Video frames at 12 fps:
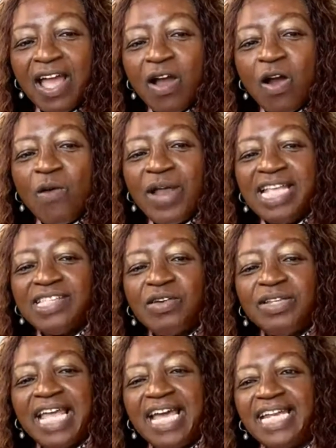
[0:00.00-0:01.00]
All right, so
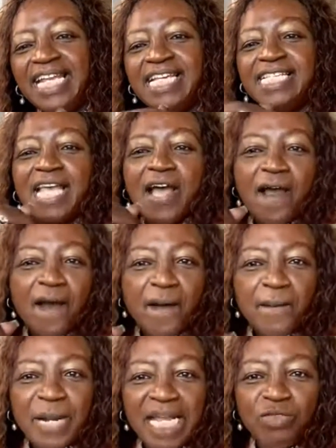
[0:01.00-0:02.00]
that is
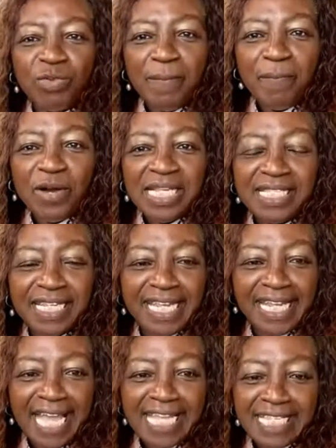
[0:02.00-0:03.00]
my 3 points today,
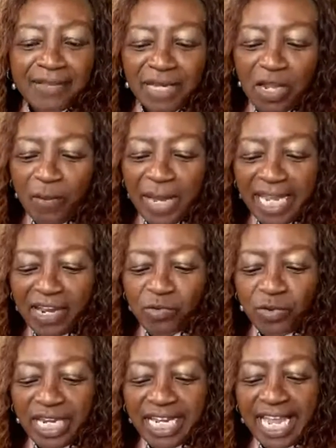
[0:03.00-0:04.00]
guys. Let me go back and
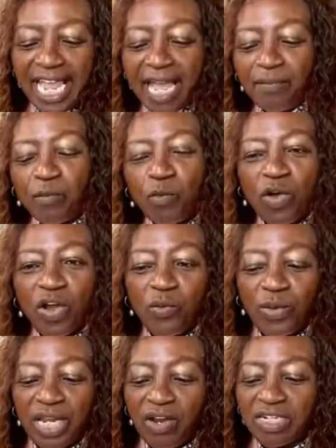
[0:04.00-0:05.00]
recap. What
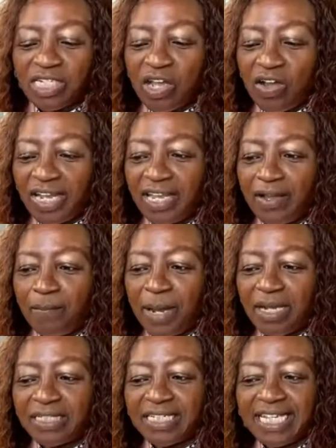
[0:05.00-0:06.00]
we are talking
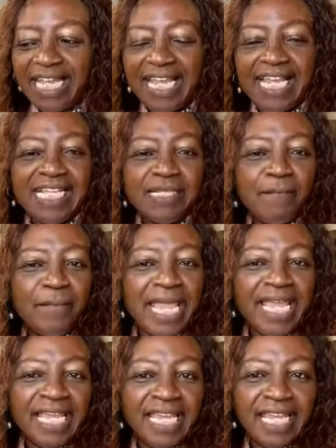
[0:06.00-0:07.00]
about today is
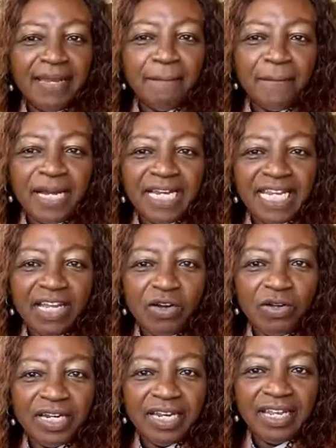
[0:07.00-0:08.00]
making money
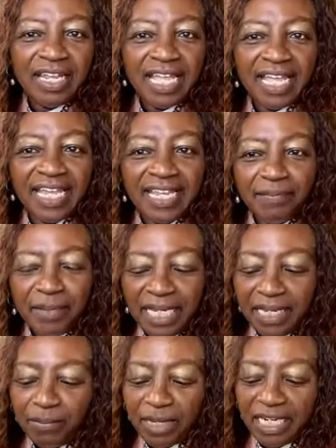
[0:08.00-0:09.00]
online.
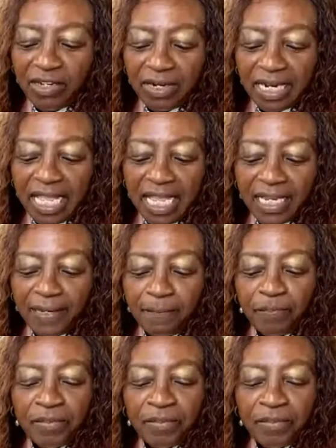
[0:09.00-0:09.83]
Making money online.